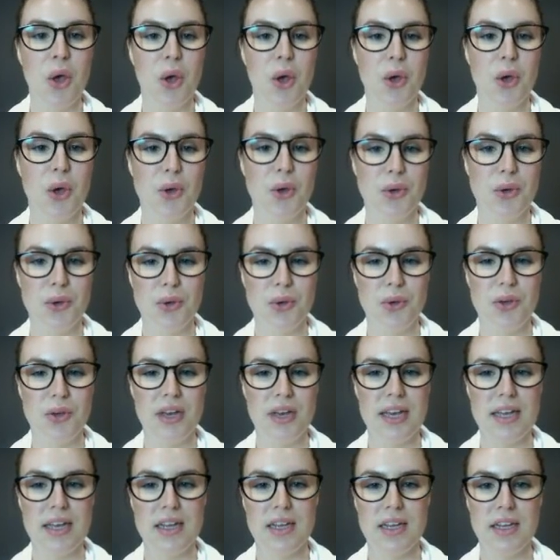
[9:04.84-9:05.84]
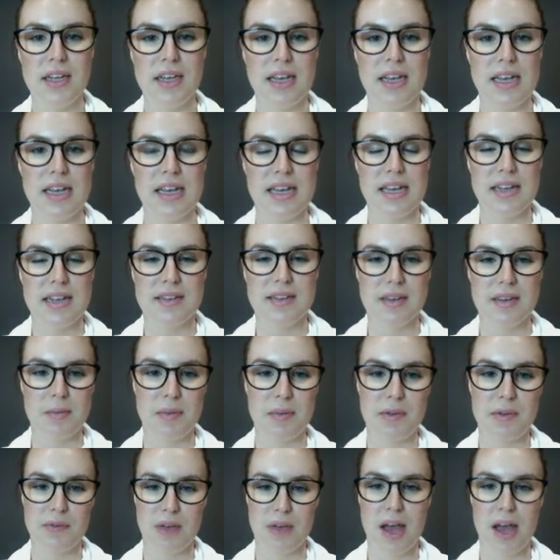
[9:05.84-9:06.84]
who is a
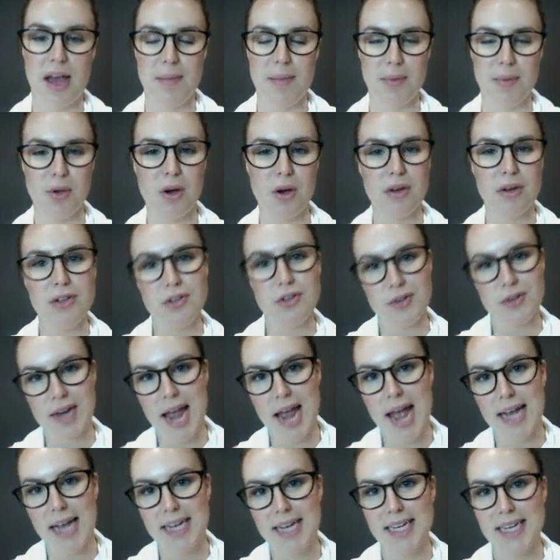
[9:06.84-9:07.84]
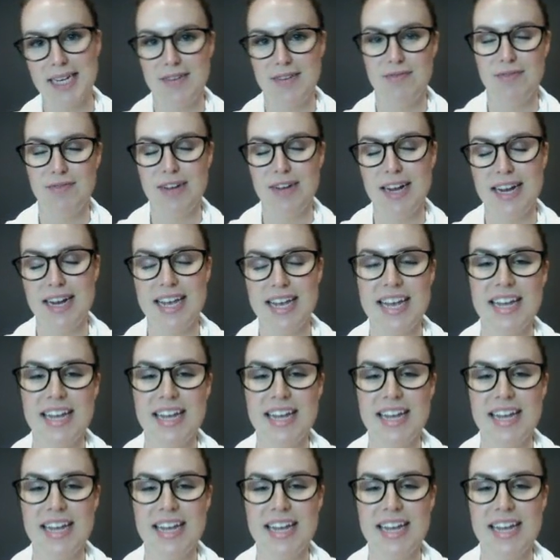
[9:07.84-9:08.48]
bit of a hypochondriac, really.